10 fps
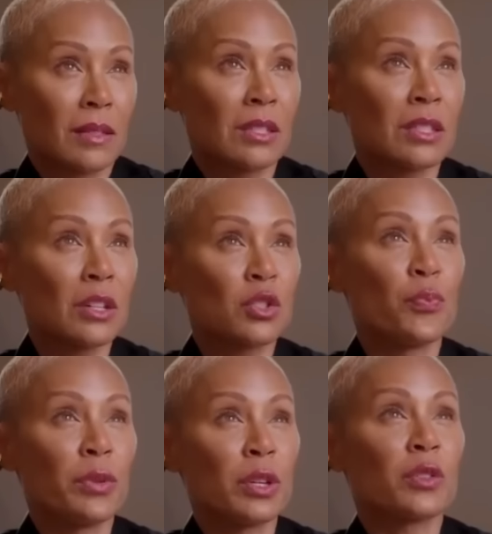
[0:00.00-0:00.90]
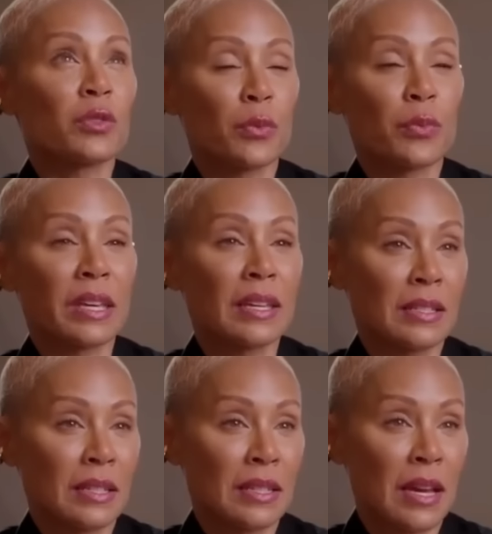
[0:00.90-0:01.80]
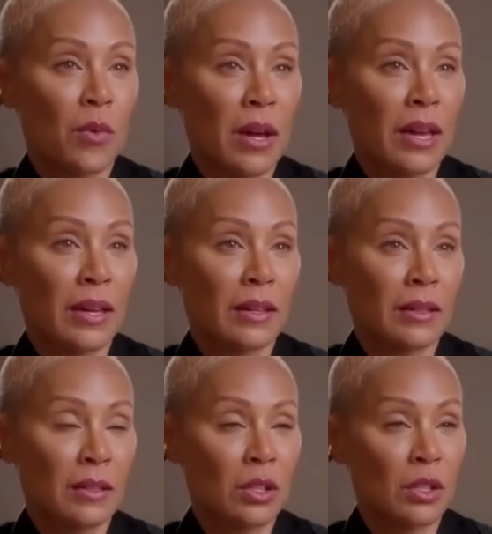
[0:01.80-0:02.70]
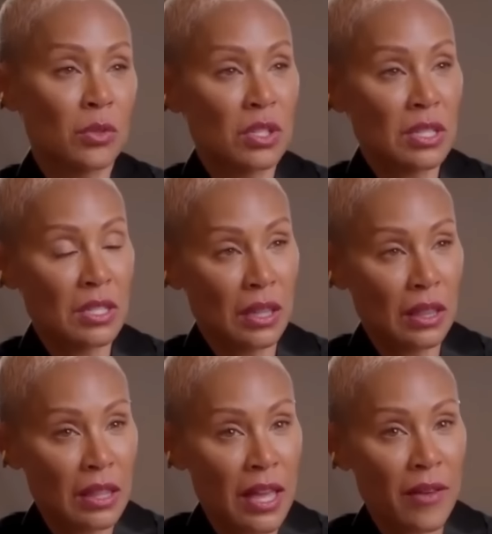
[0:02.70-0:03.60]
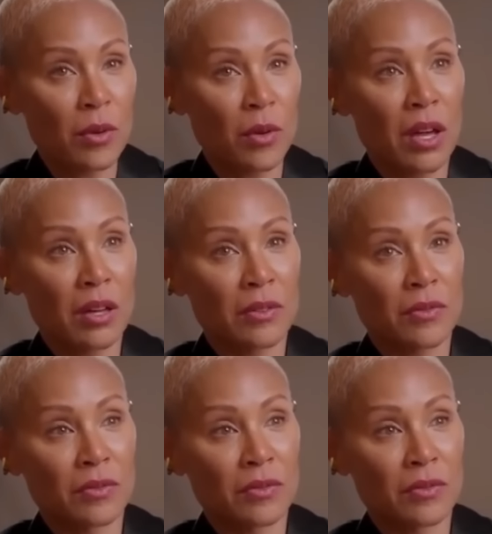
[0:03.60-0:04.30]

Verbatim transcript: such beautiful beings in that way. You know, just the level of